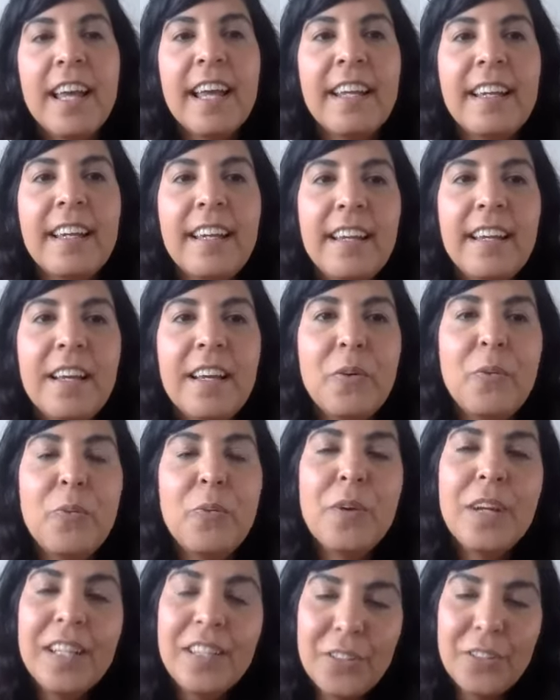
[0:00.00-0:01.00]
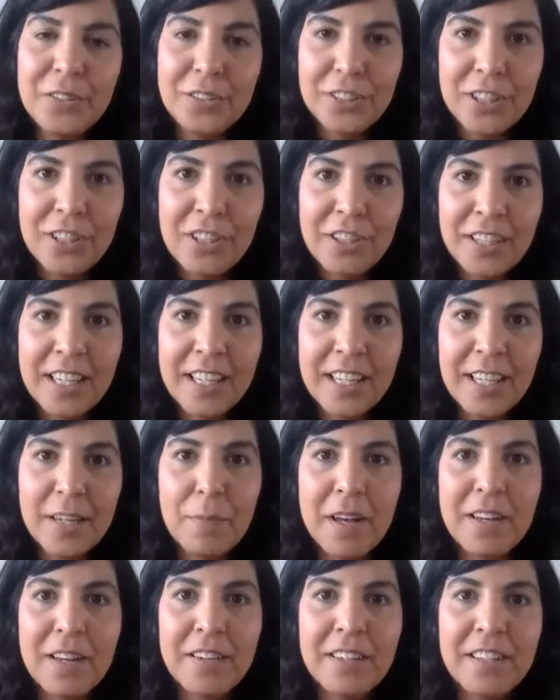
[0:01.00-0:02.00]
And when you're talking
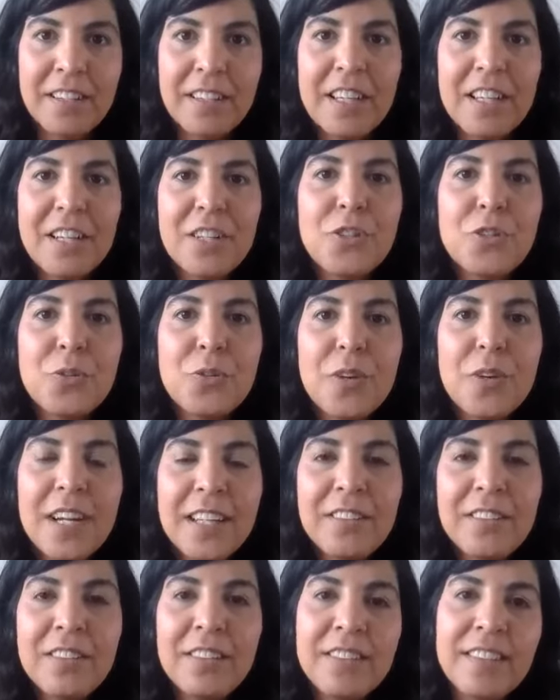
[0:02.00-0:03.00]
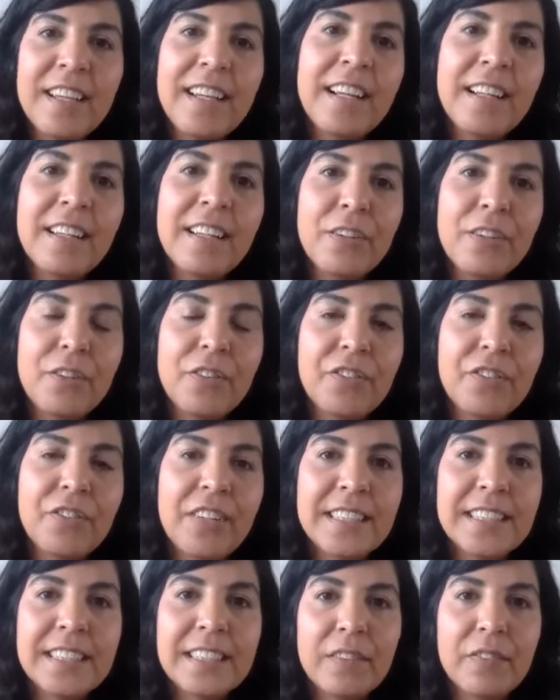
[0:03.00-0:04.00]
about it, try to tell your
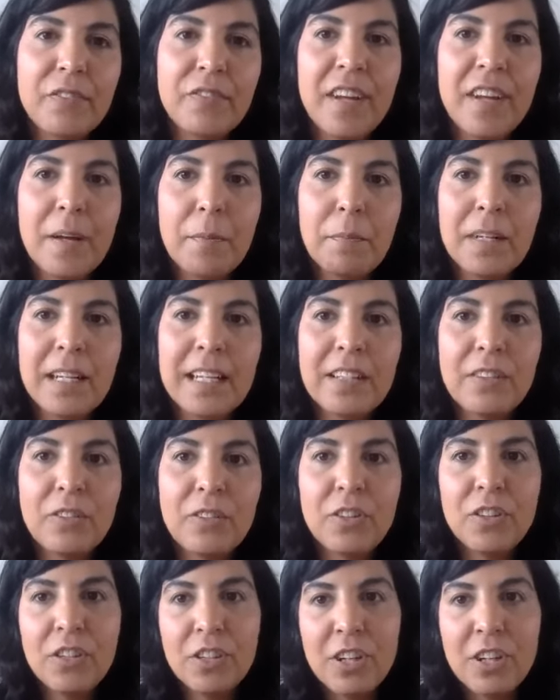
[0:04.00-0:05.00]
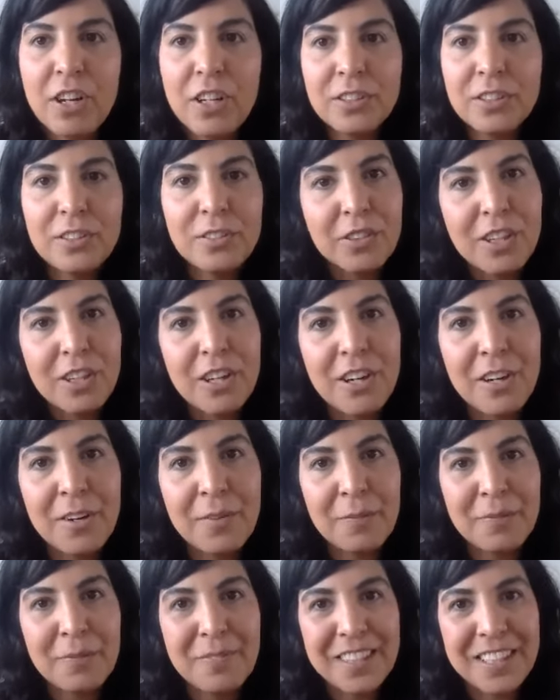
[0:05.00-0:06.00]
friends and family to not to
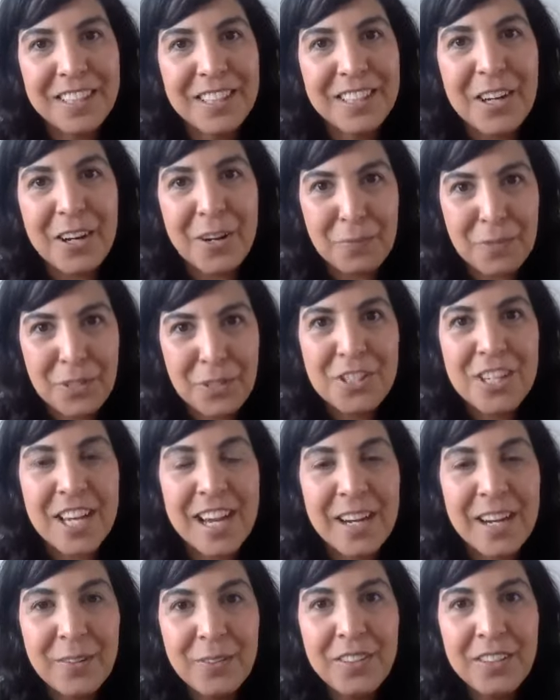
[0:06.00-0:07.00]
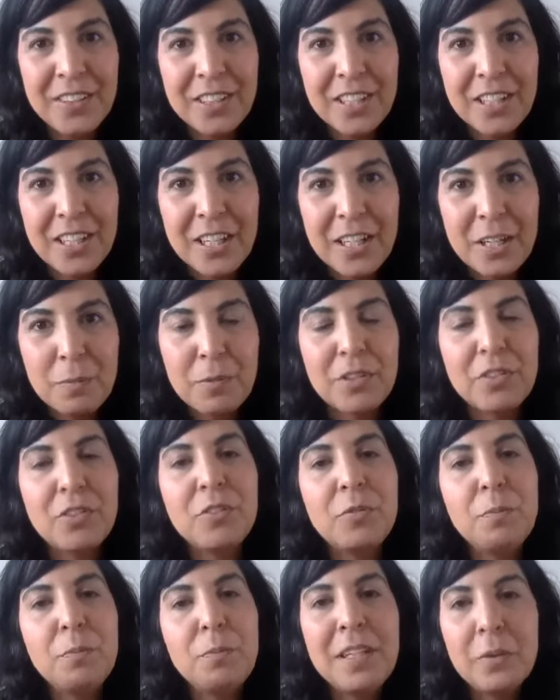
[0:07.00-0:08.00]
calm calm you down, but
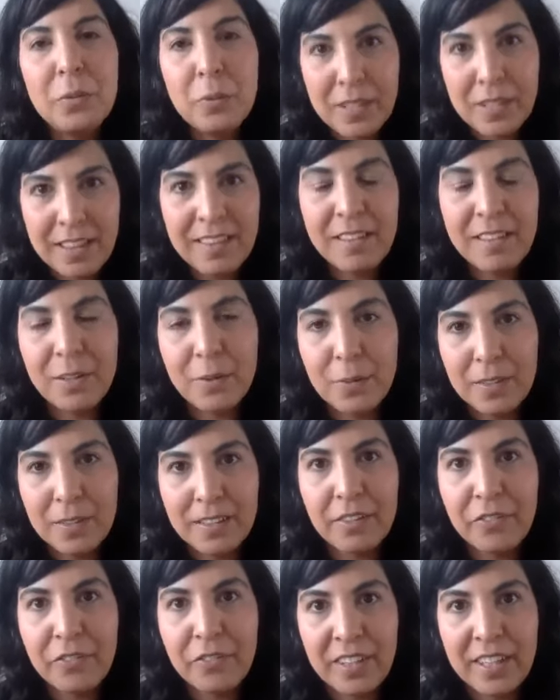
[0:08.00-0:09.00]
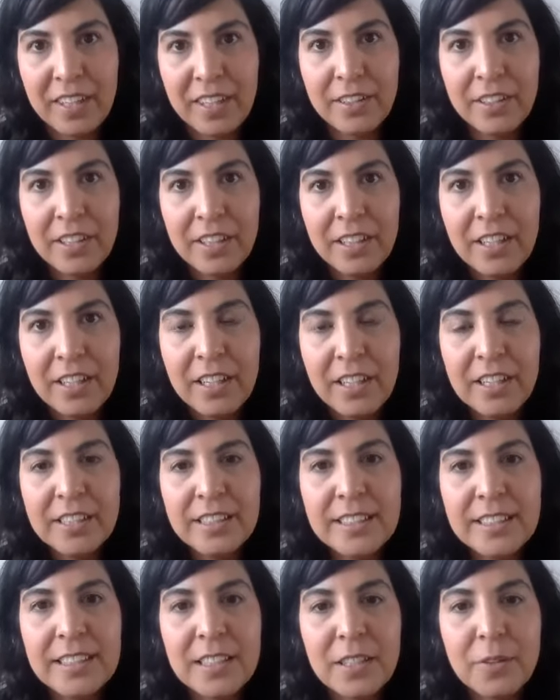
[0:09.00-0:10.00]
to be with you in the fear.
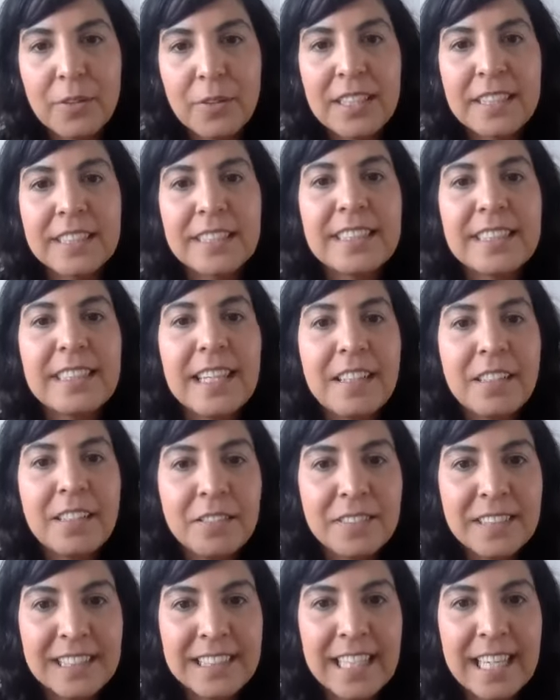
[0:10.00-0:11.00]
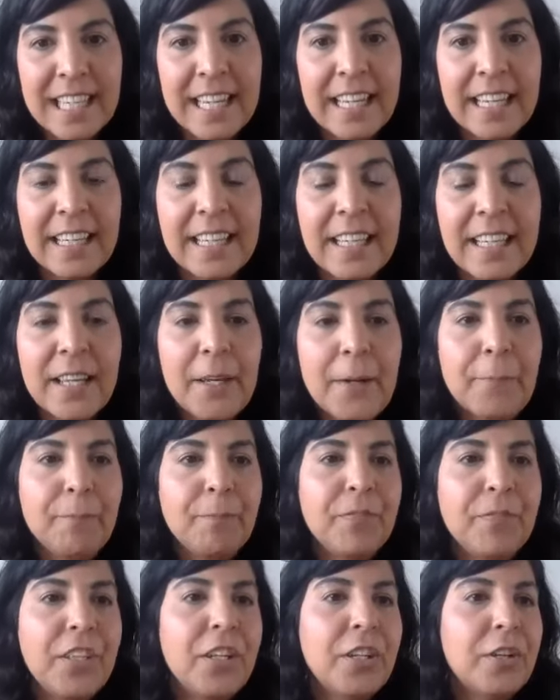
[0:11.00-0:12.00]
So yeah. instead of saying,
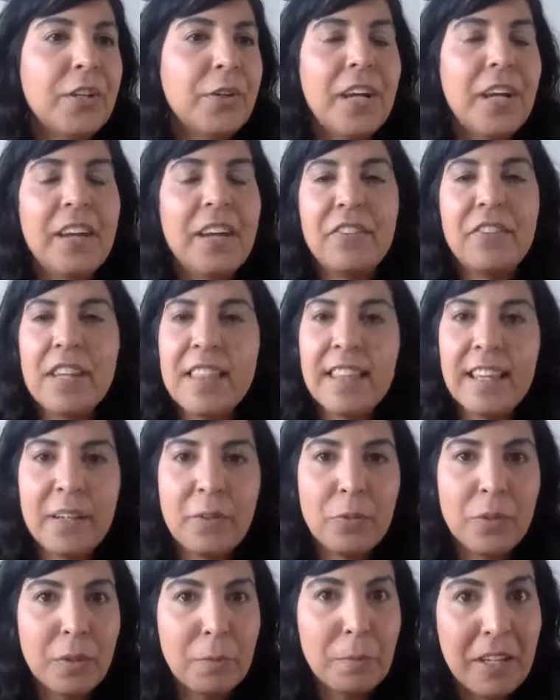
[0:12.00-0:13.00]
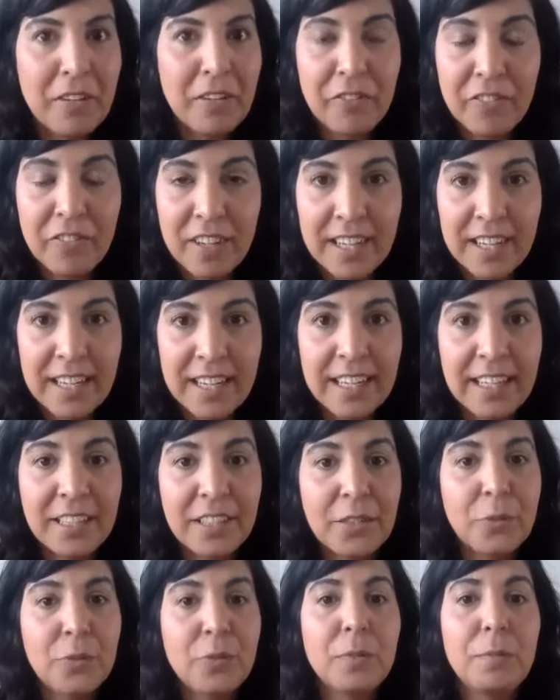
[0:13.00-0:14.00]
you know, everything will be
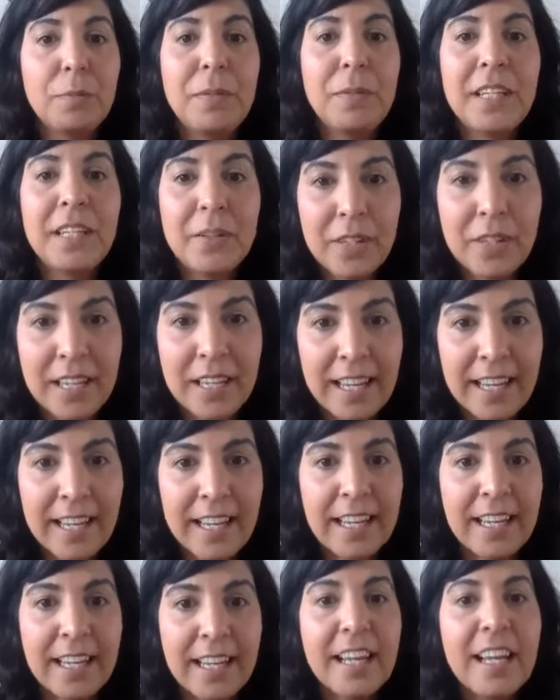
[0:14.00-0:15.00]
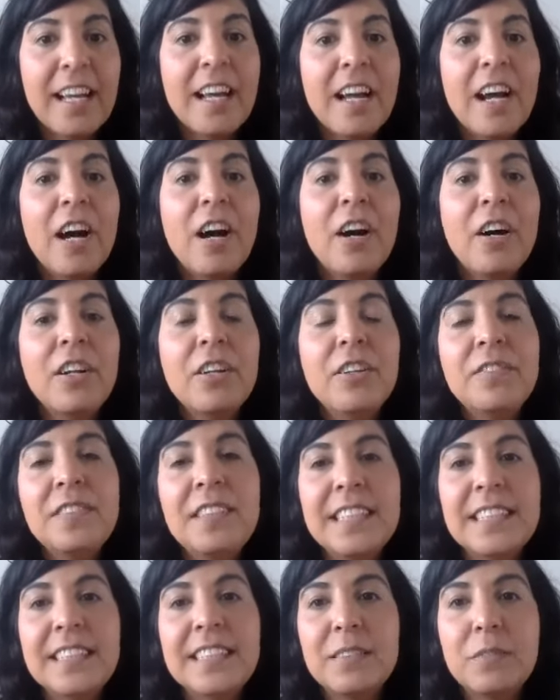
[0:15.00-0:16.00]
fine, you will be okay, all of
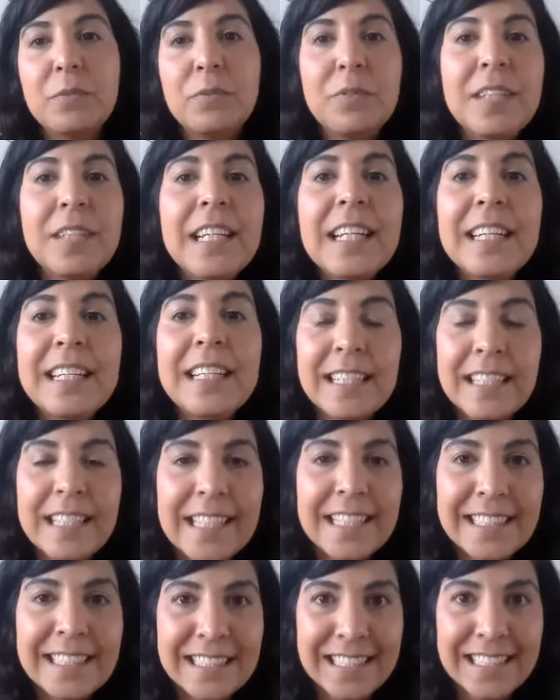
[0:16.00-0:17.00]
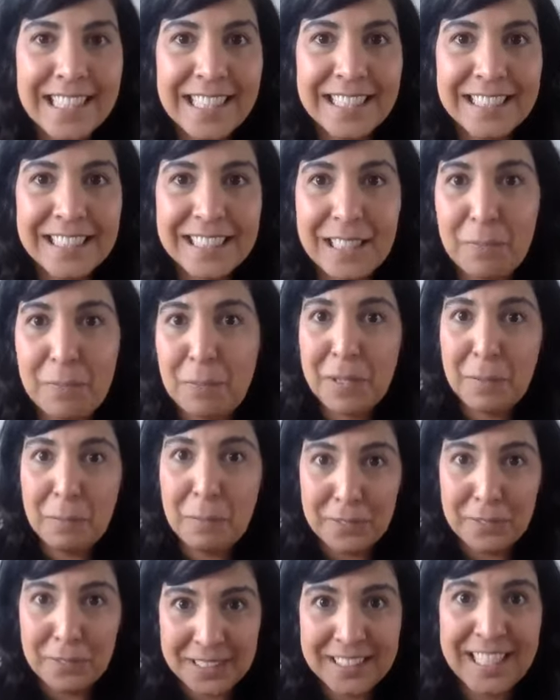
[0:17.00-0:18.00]
these really nice things that
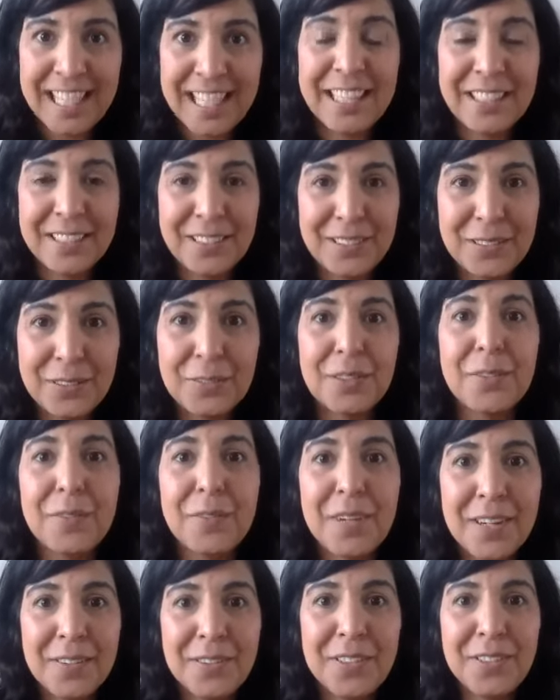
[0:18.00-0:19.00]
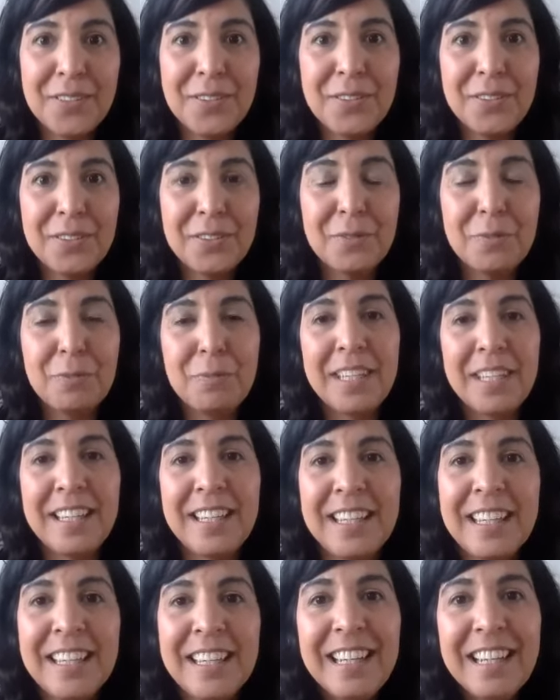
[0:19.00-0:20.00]
people say and do around you to
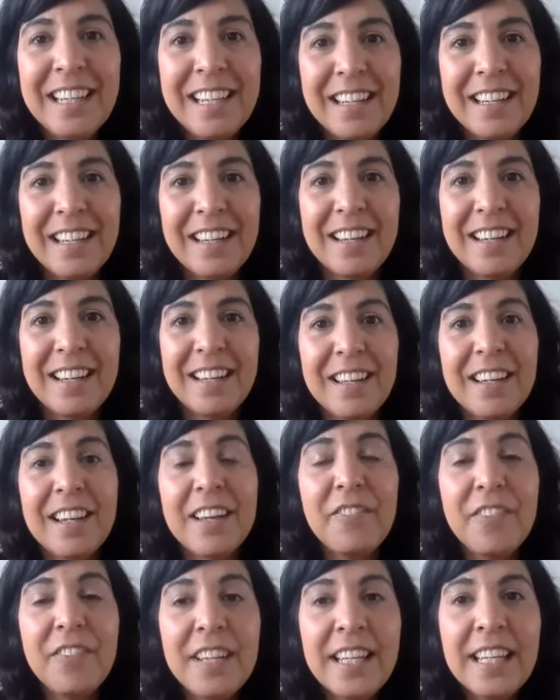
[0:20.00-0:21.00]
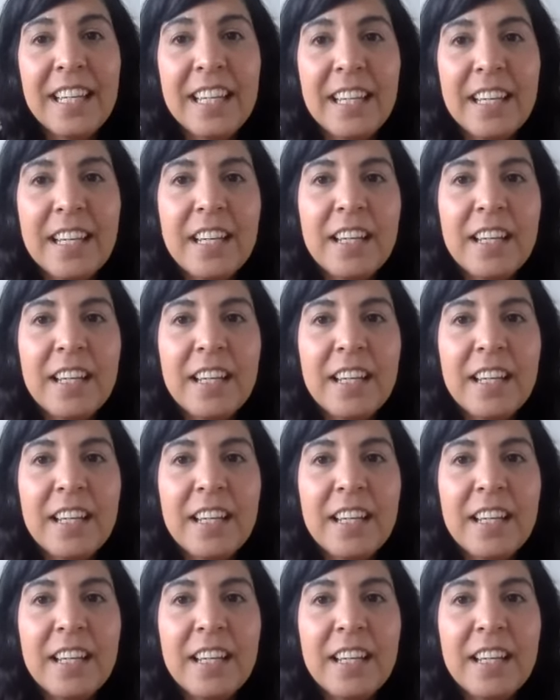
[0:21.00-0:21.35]
be uh, loving,